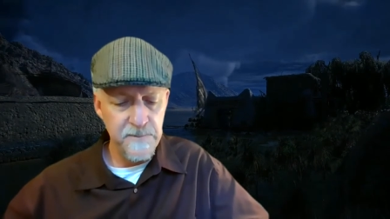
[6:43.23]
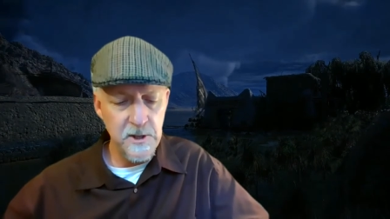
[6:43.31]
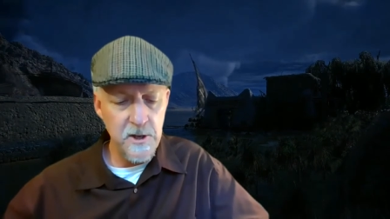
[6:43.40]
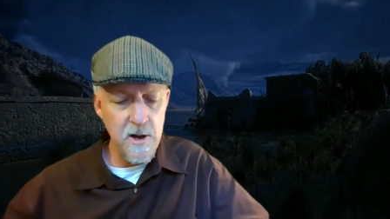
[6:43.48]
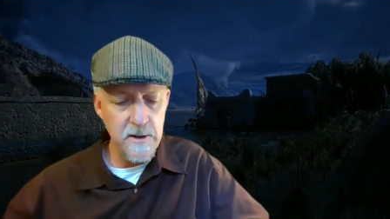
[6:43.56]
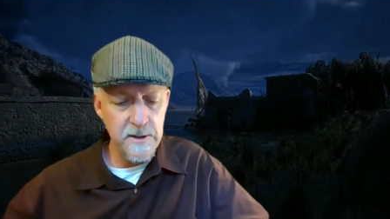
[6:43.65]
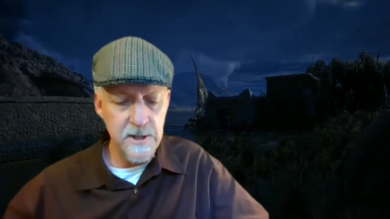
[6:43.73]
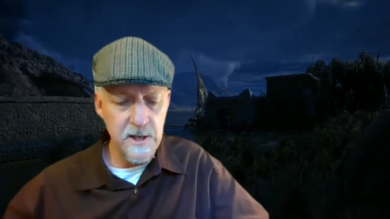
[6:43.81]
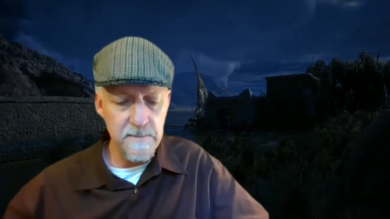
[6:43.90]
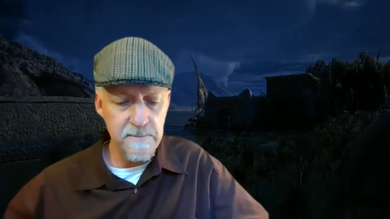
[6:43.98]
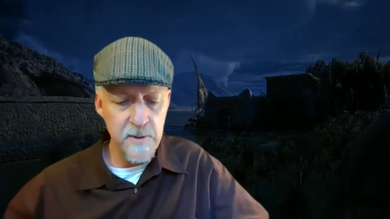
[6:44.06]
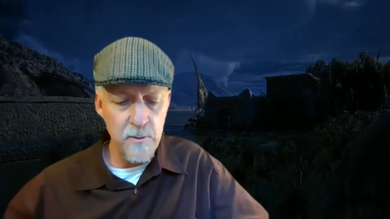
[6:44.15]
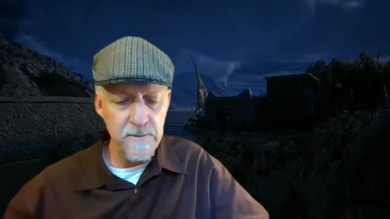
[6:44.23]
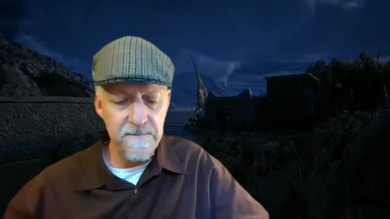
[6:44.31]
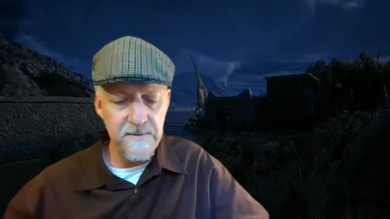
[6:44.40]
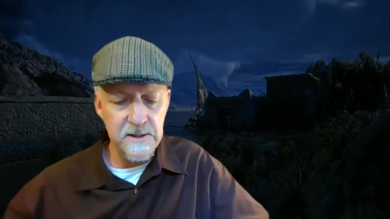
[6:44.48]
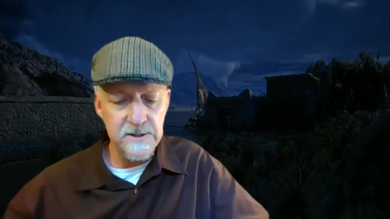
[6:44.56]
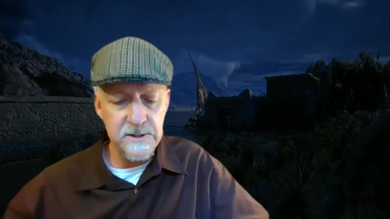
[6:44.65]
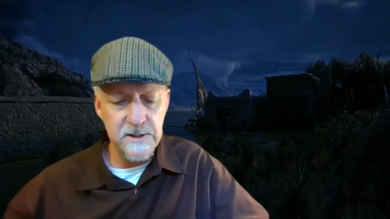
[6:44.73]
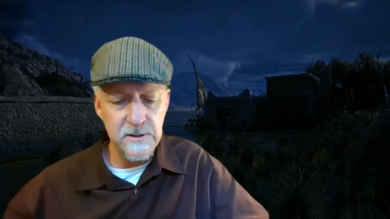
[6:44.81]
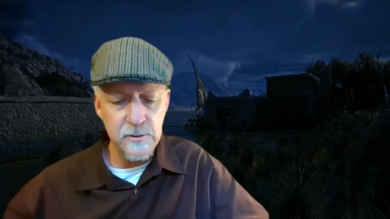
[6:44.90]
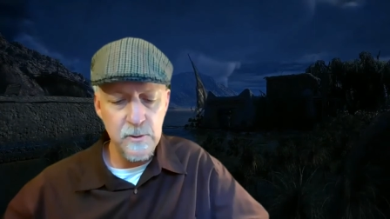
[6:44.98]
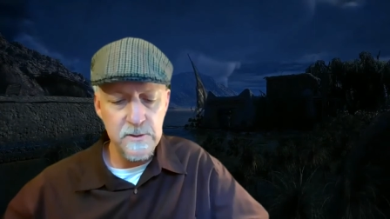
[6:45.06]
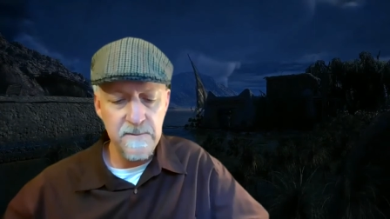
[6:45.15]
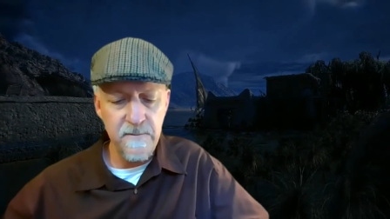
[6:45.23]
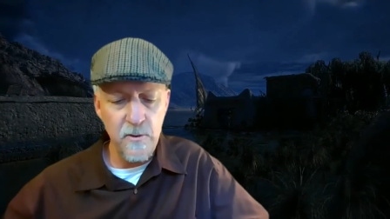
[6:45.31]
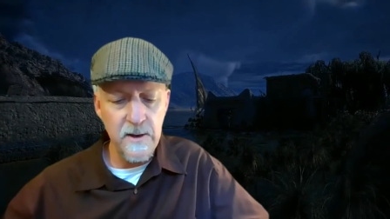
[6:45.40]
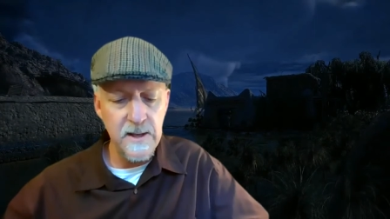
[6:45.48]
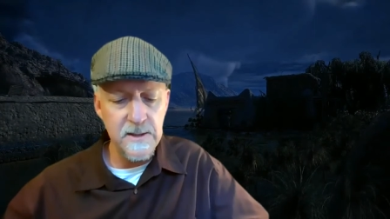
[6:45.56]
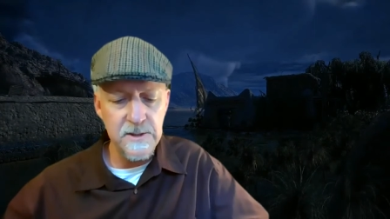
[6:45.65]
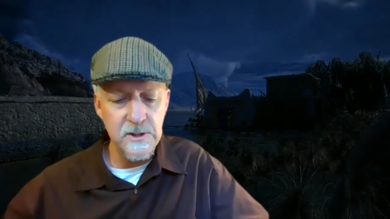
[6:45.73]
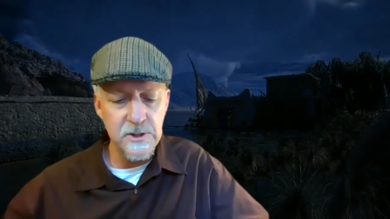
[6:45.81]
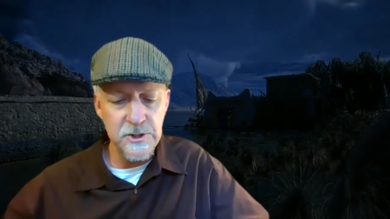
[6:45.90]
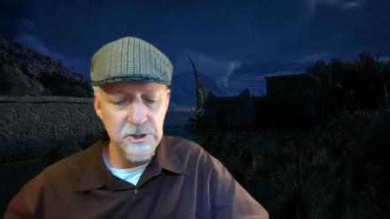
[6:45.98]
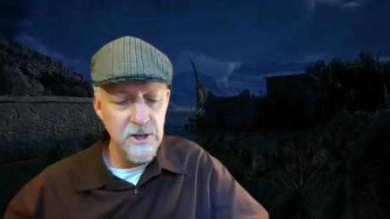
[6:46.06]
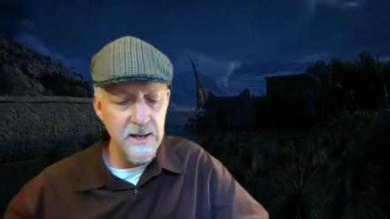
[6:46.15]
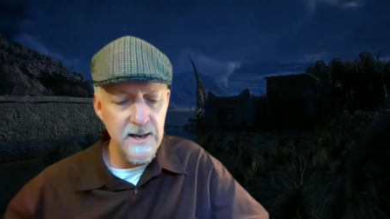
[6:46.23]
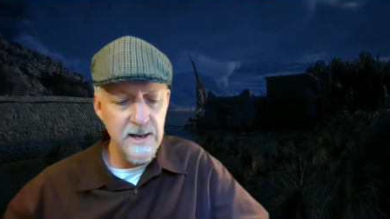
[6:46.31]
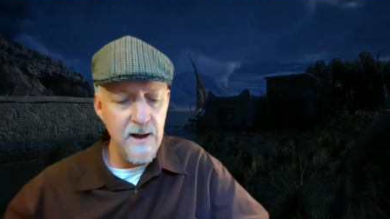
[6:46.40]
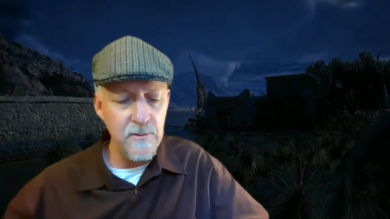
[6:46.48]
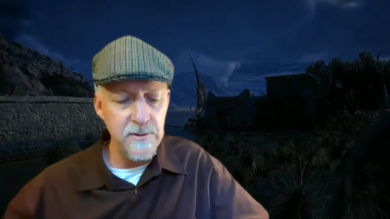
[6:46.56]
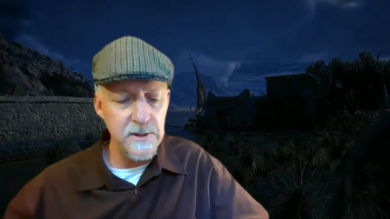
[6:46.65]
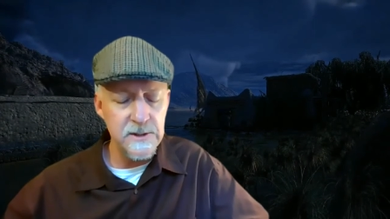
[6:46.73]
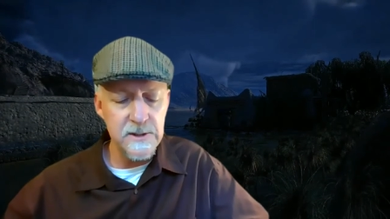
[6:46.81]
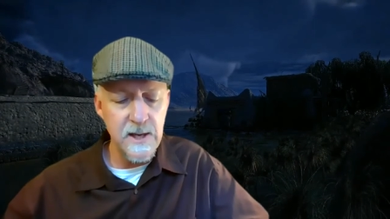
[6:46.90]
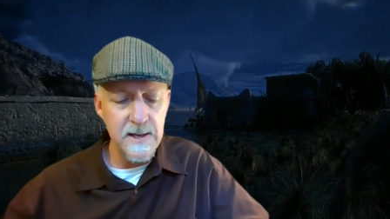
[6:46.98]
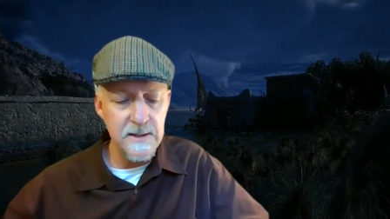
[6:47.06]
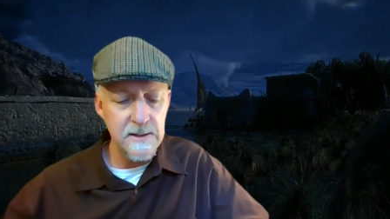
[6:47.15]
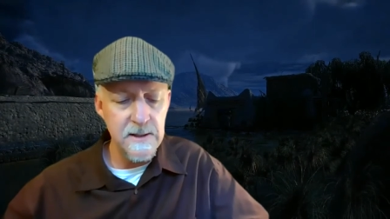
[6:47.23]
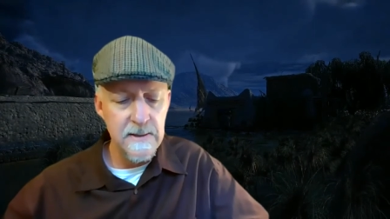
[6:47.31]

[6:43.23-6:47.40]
Nekonkh dug both fists into his forehead to shut out the sight.